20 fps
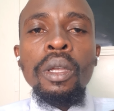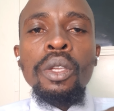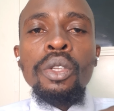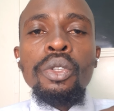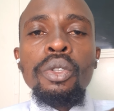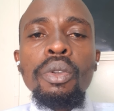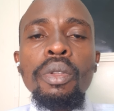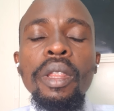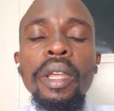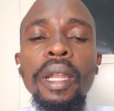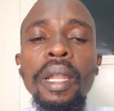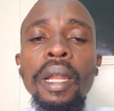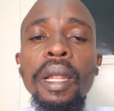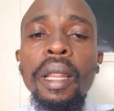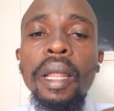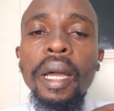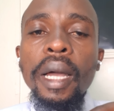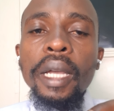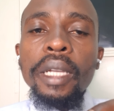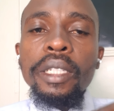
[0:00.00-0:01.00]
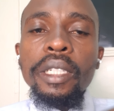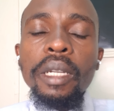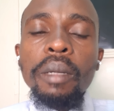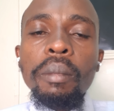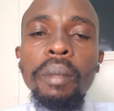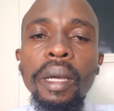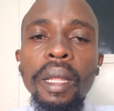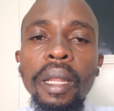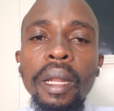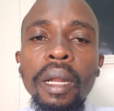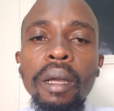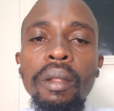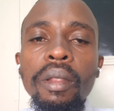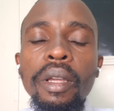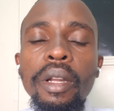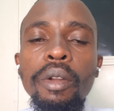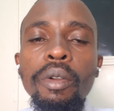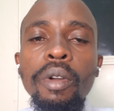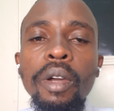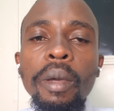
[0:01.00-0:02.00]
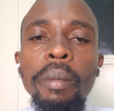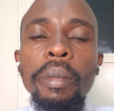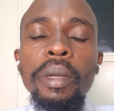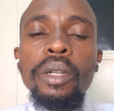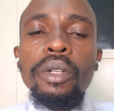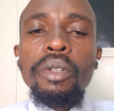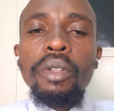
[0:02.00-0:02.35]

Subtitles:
So the another item are now the requirement